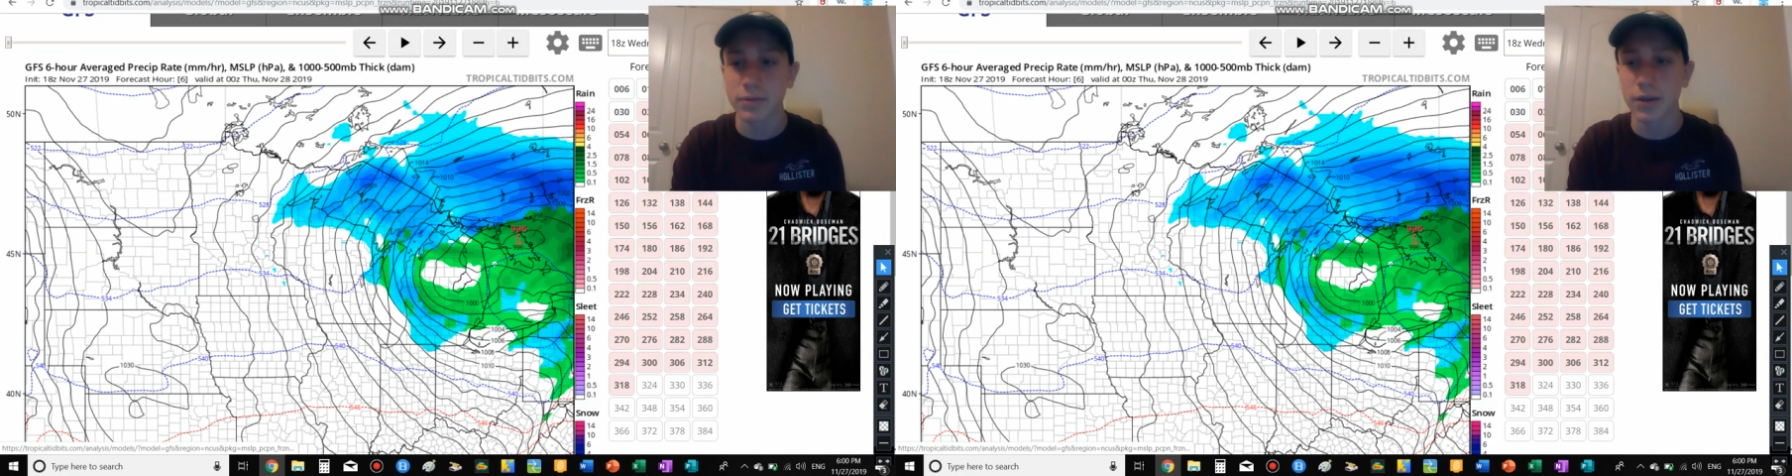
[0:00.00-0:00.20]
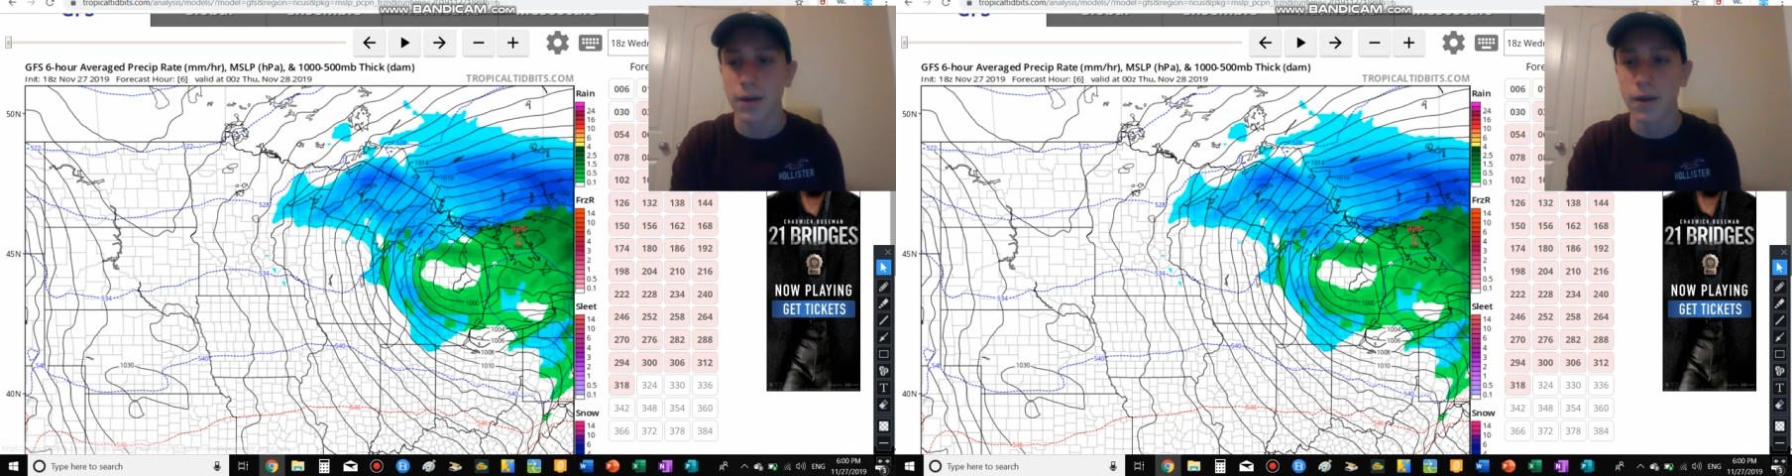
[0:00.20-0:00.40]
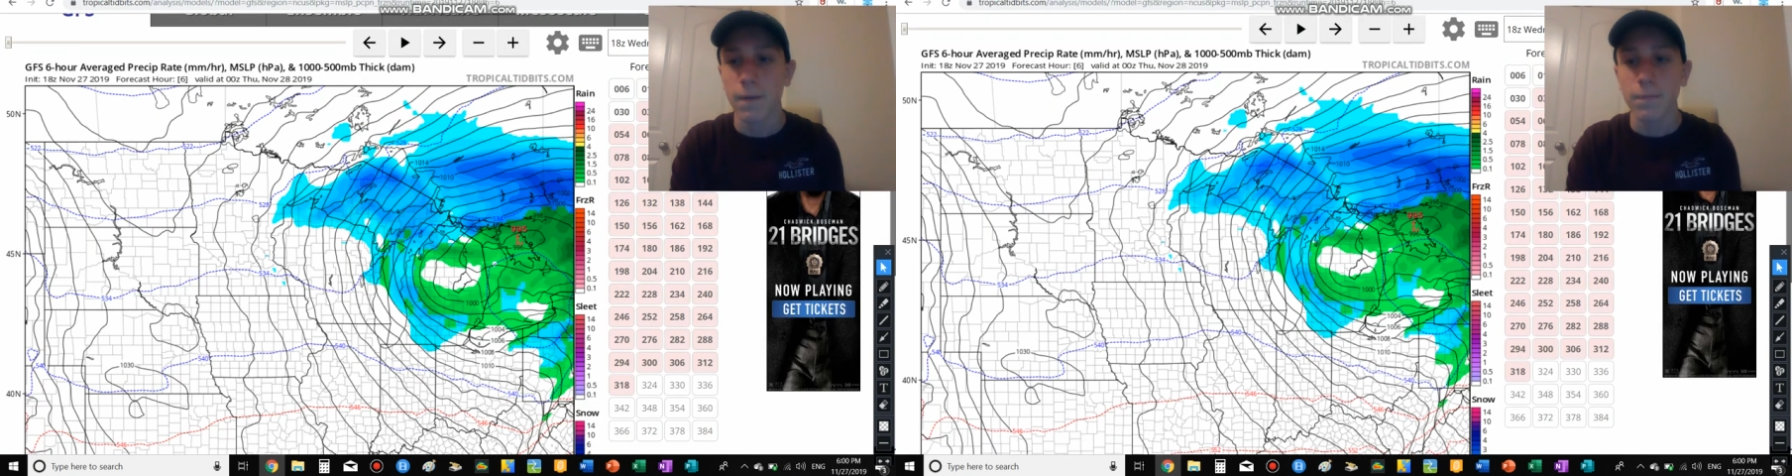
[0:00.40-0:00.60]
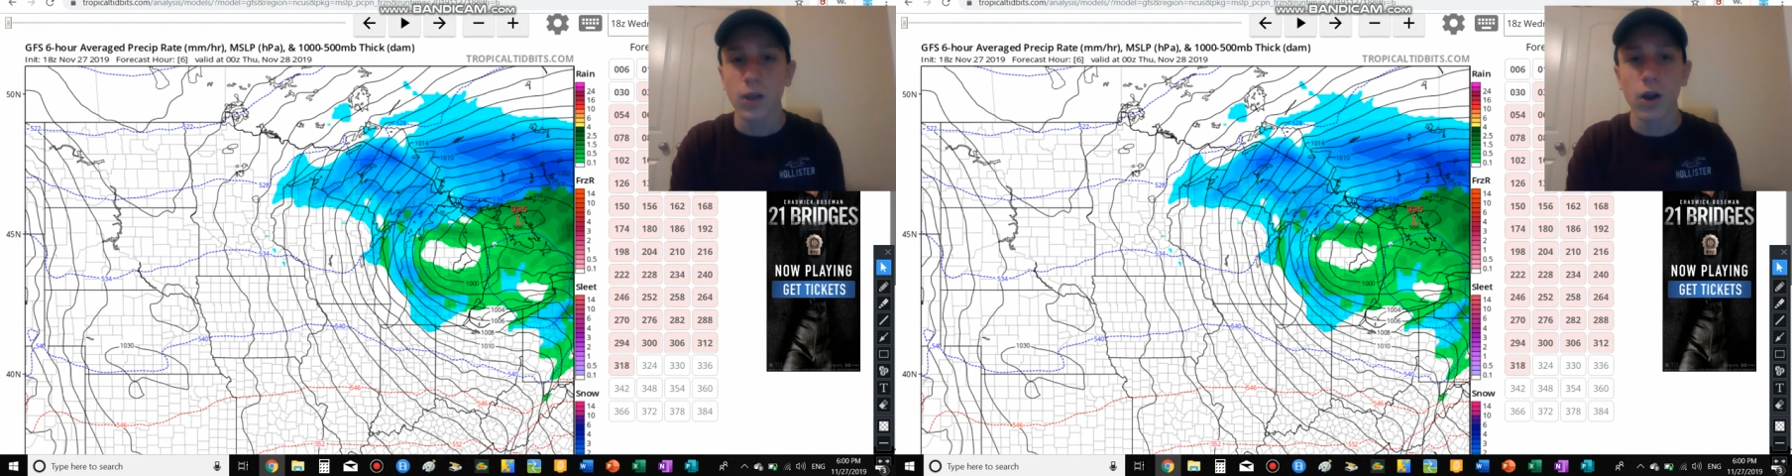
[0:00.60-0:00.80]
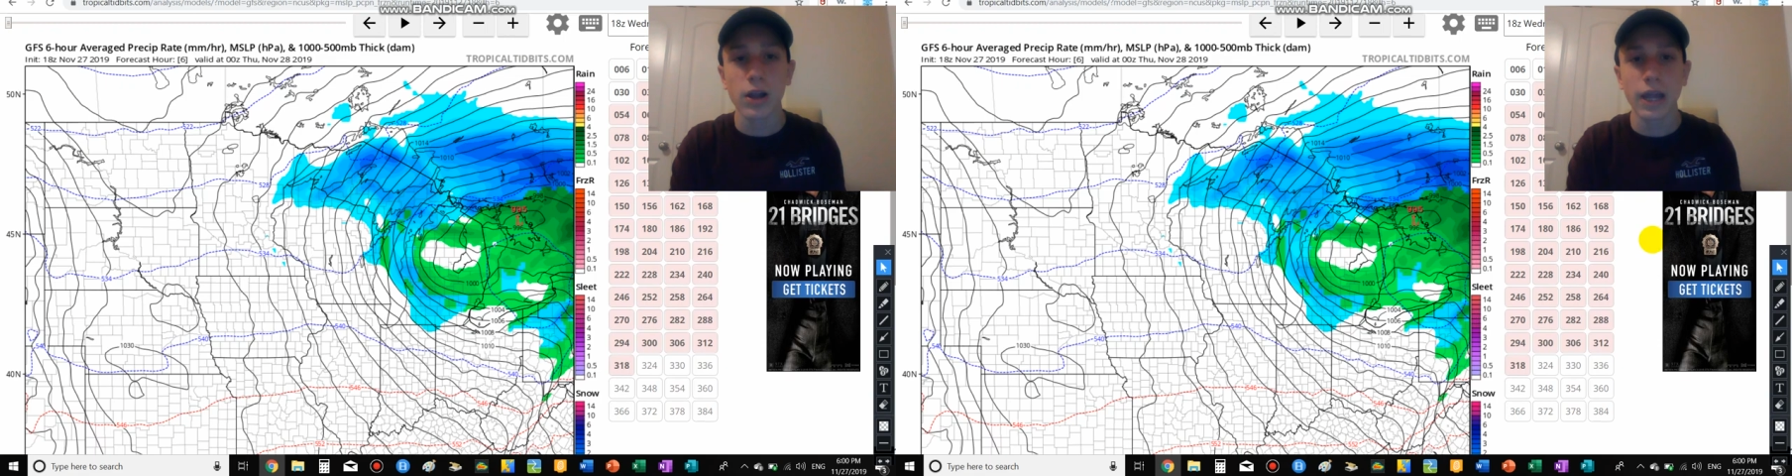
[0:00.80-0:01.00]
Alright, now we're
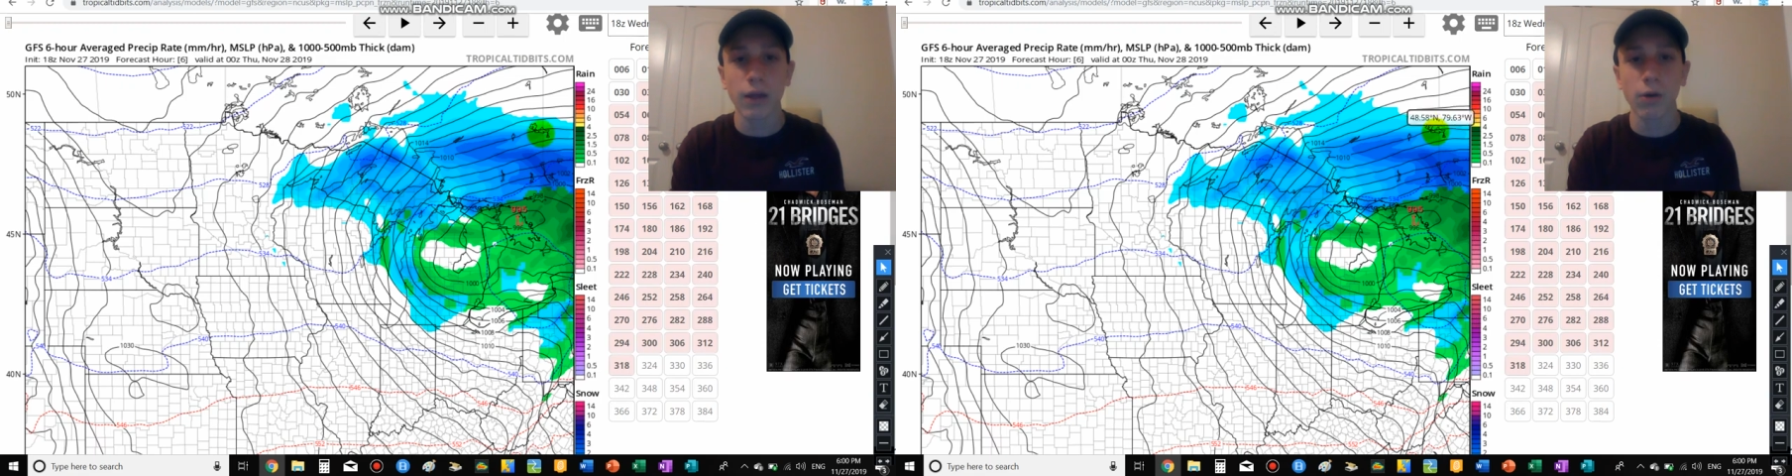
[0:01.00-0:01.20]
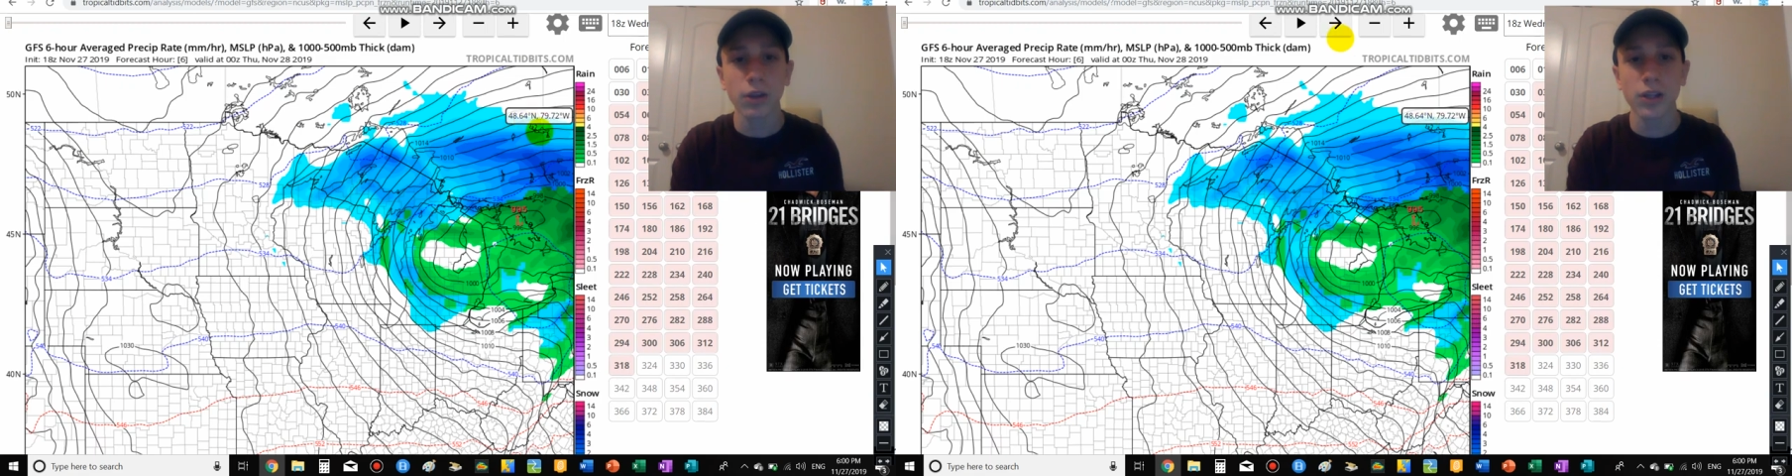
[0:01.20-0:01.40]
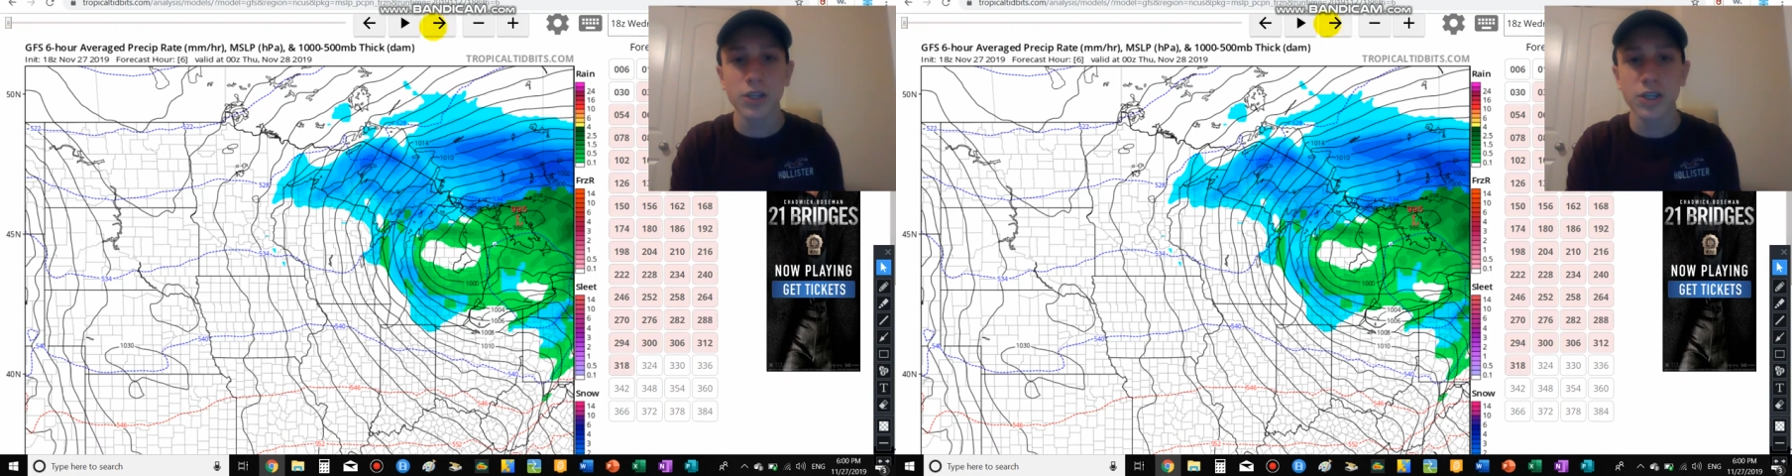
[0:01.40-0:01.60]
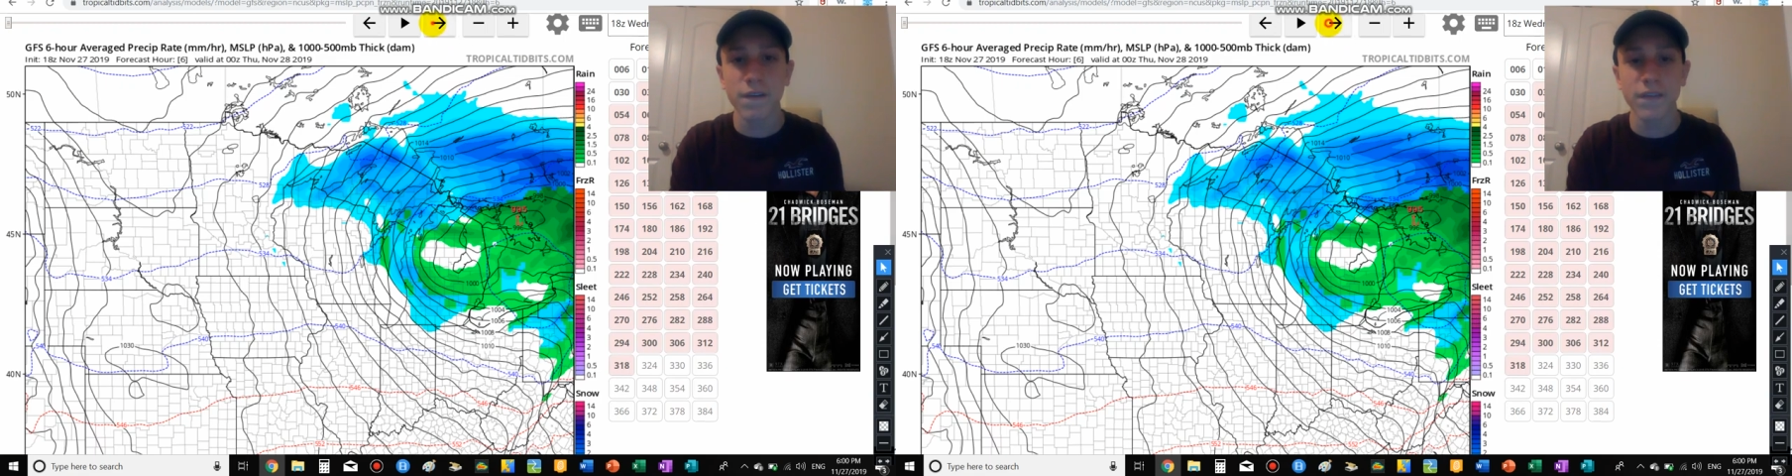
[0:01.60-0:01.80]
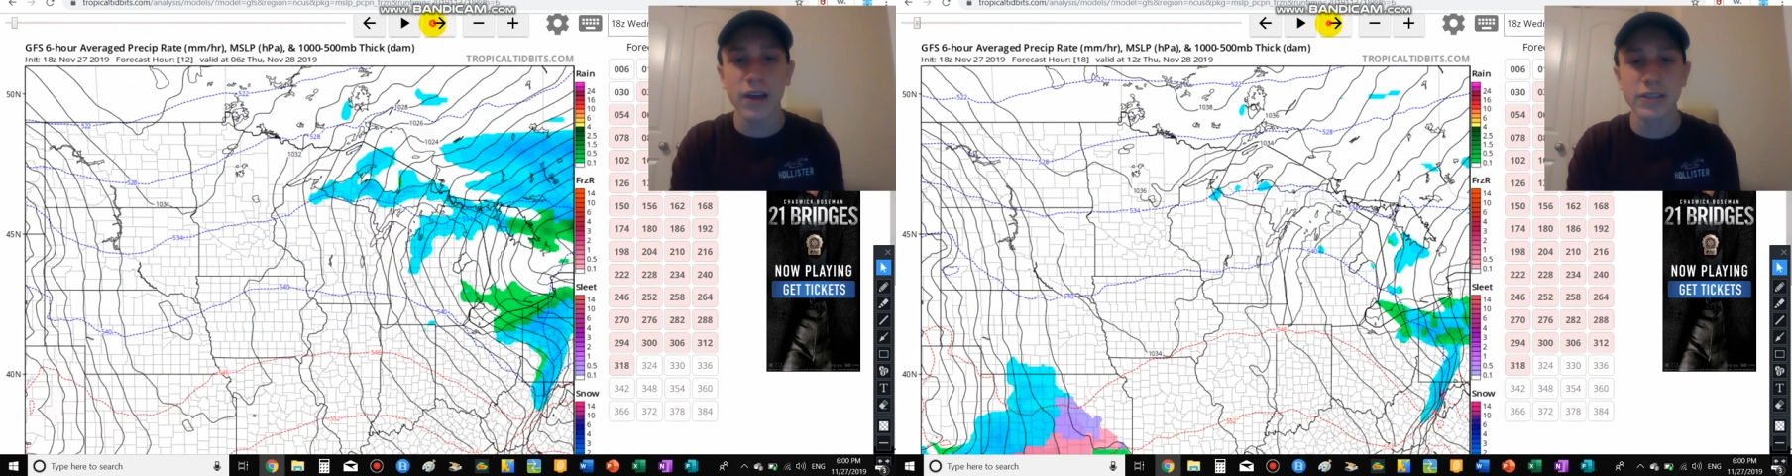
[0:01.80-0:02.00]
going to look at the GFS
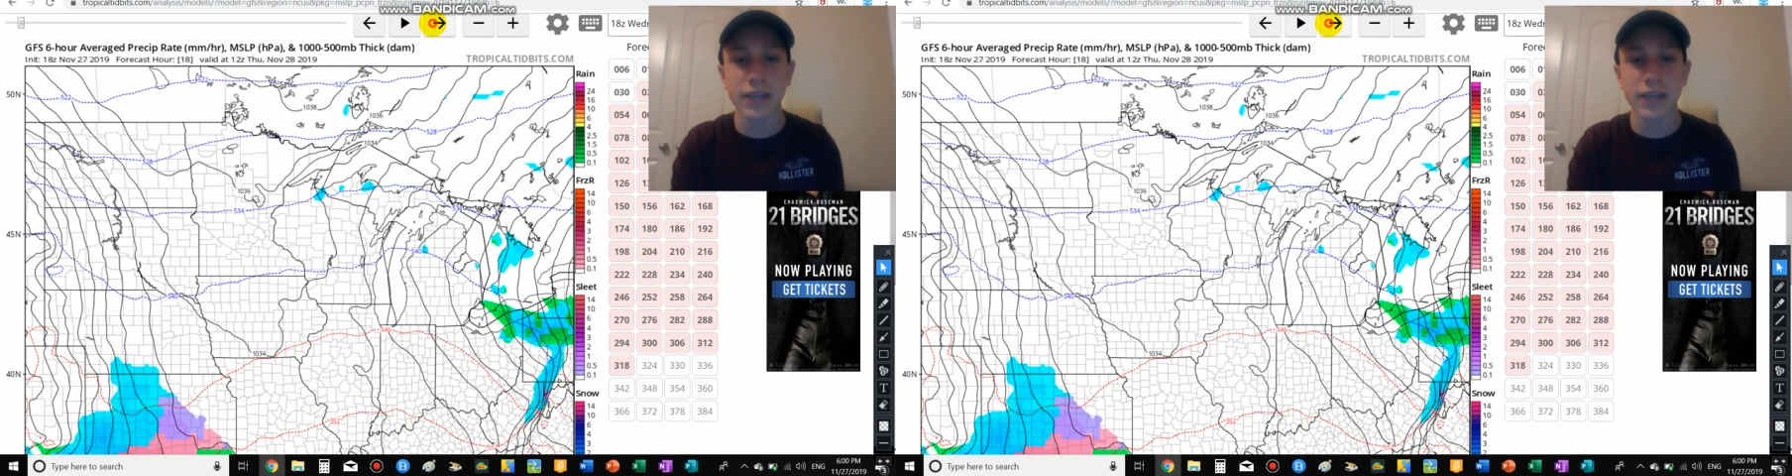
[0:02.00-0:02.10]
again,